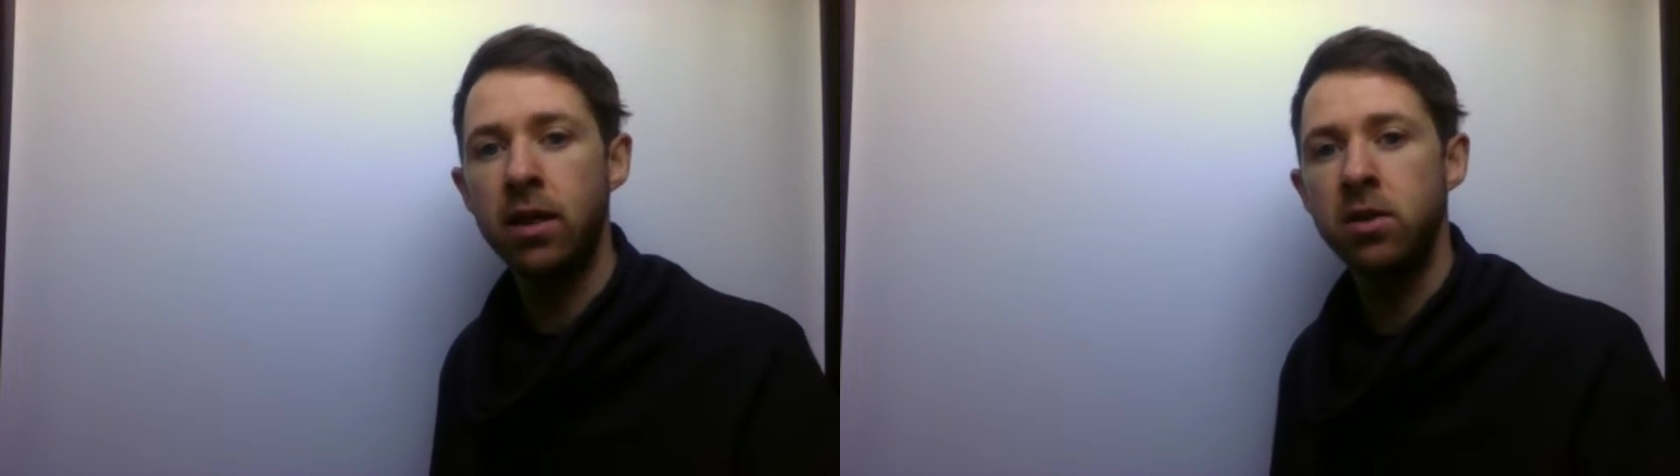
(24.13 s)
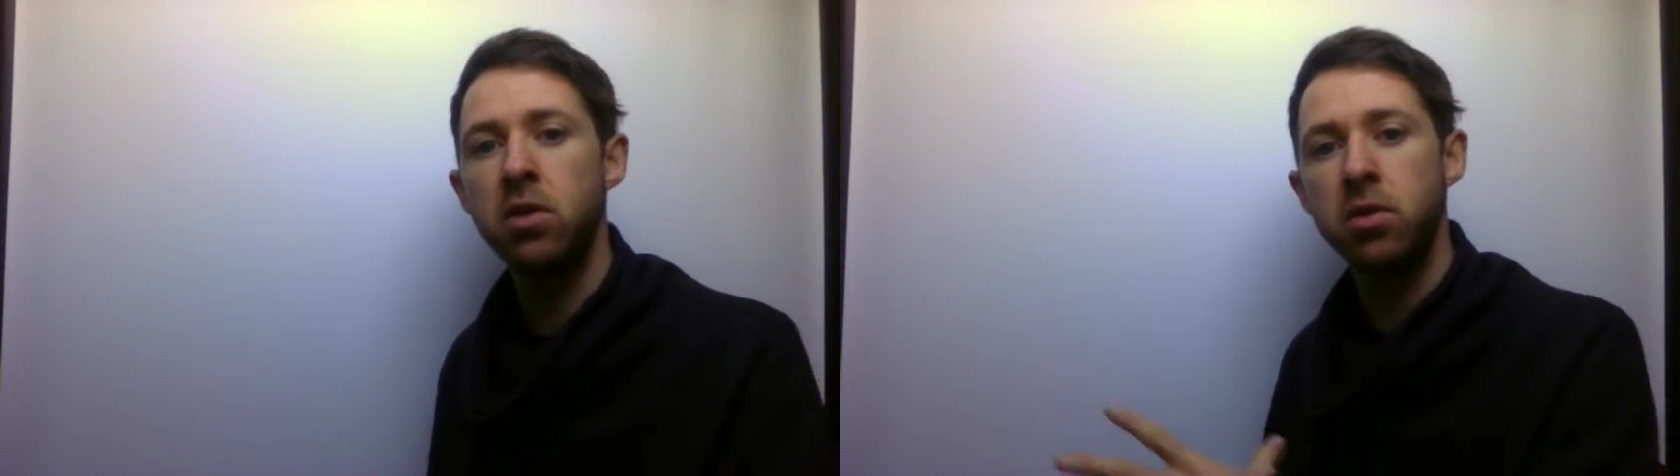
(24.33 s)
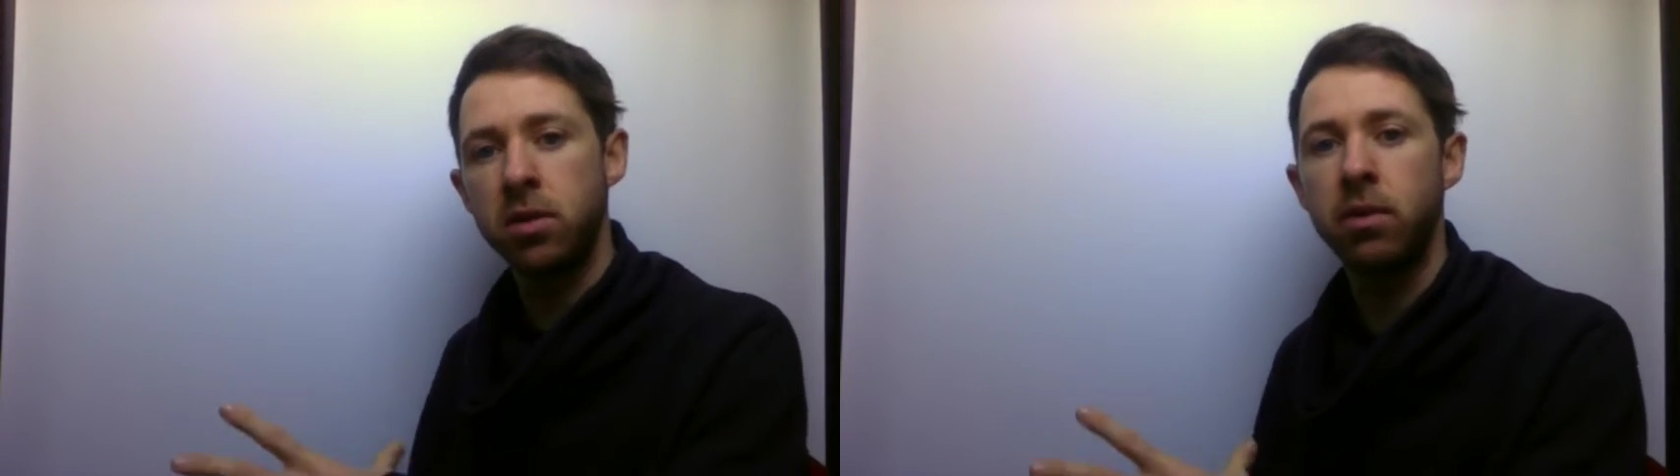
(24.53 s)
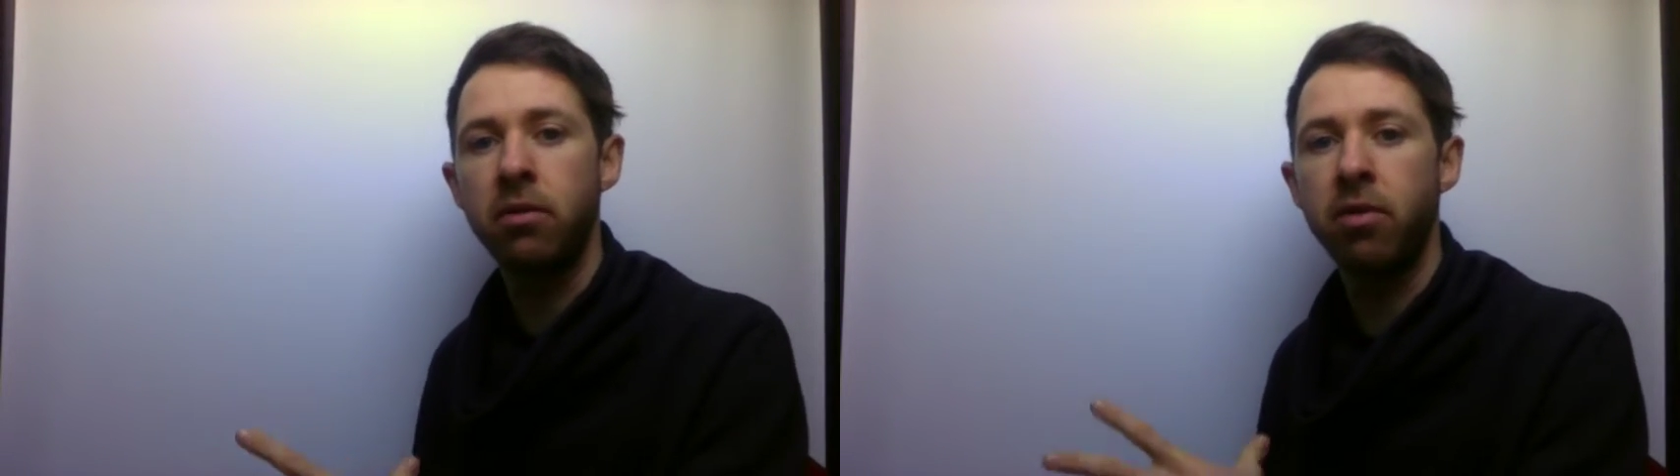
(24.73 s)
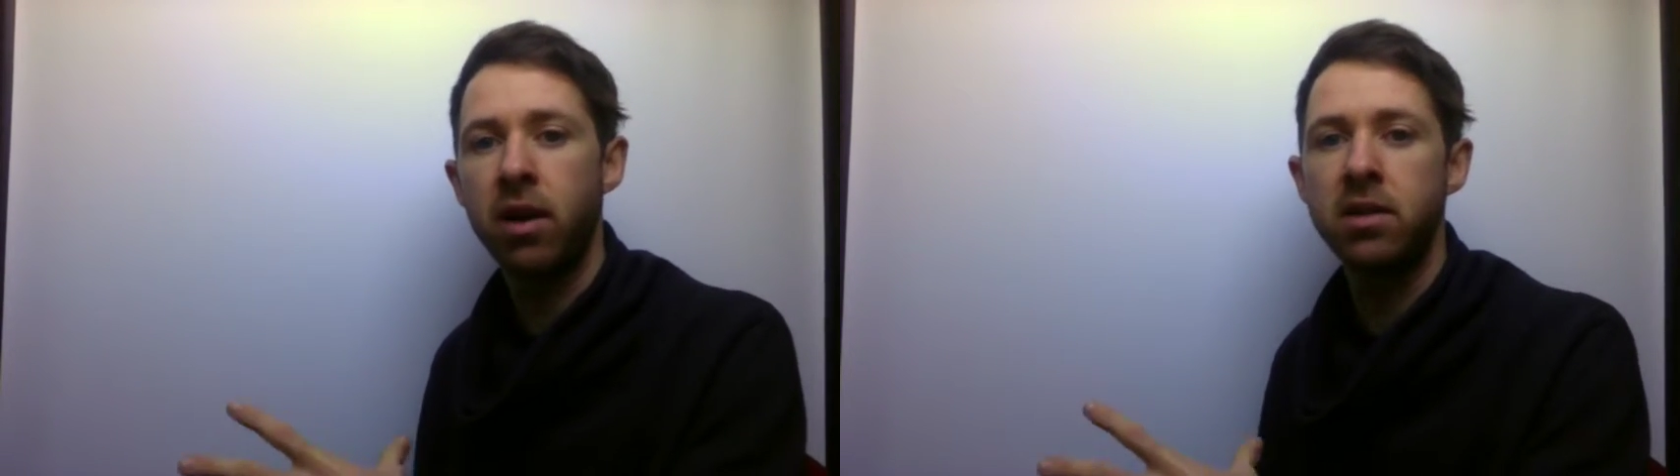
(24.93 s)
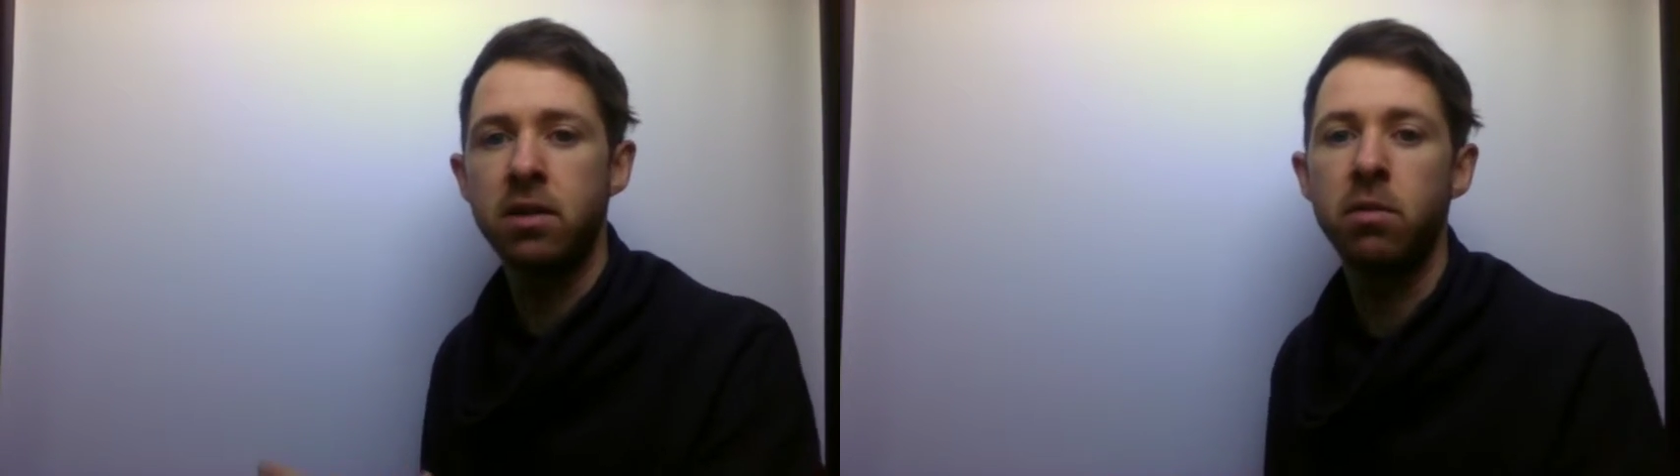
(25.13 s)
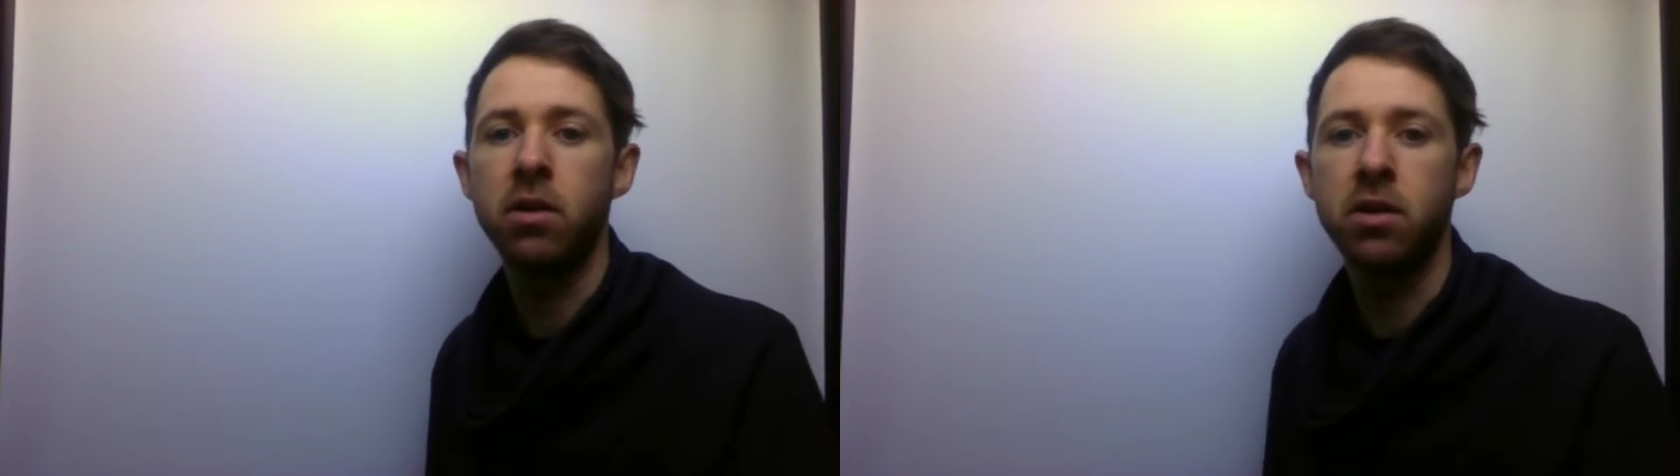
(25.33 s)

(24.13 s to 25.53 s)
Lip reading: and do something very similar